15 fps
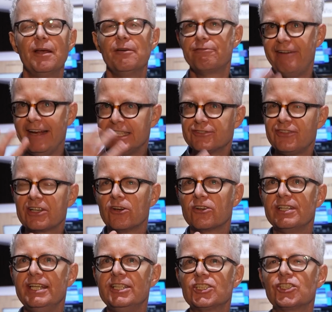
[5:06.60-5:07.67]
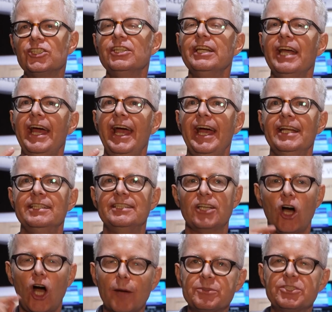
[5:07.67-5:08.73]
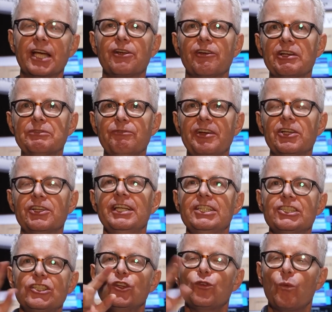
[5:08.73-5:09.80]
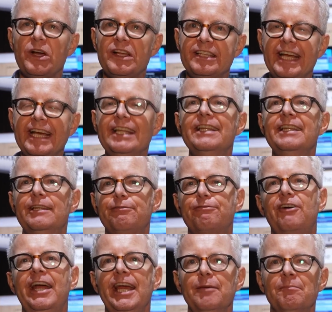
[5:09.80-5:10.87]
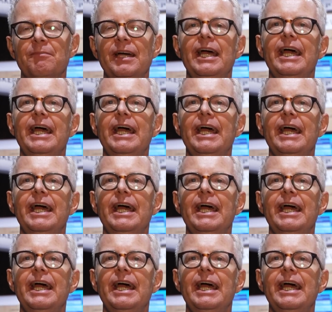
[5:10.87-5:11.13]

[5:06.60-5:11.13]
face recognition and object recognition within the frame.